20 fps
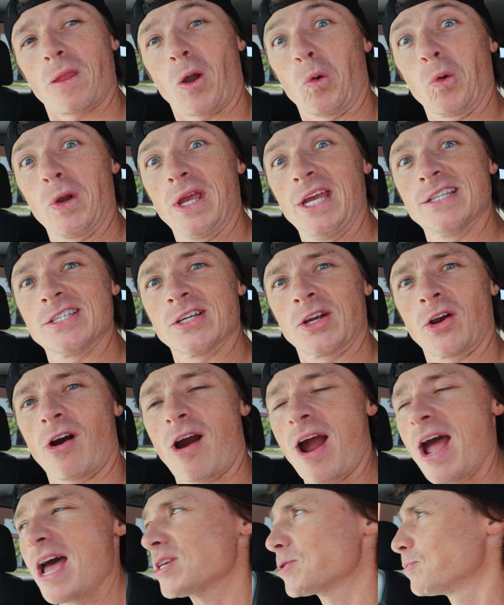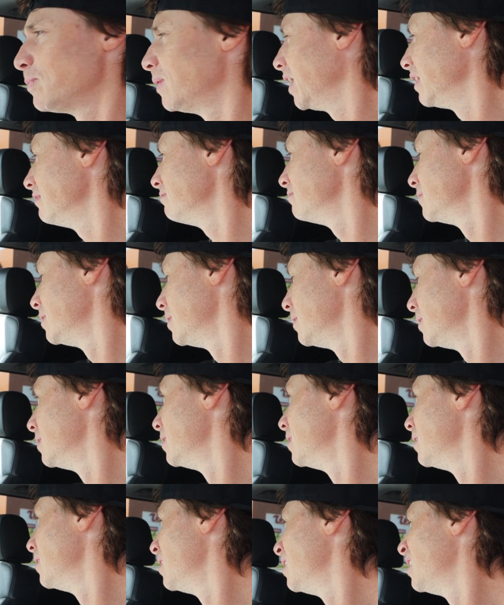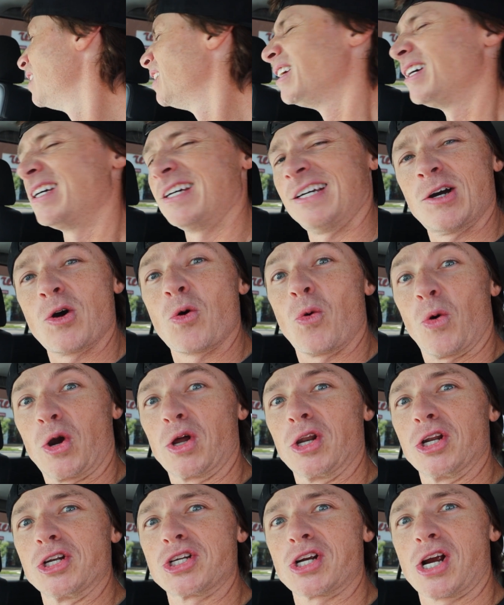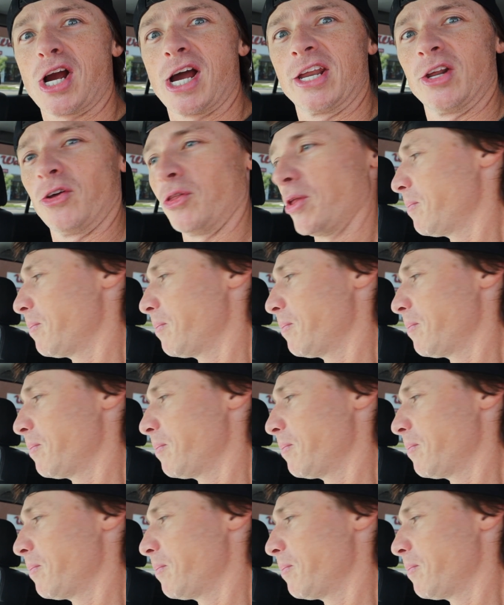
weeds and grass, but we're gonna try it on the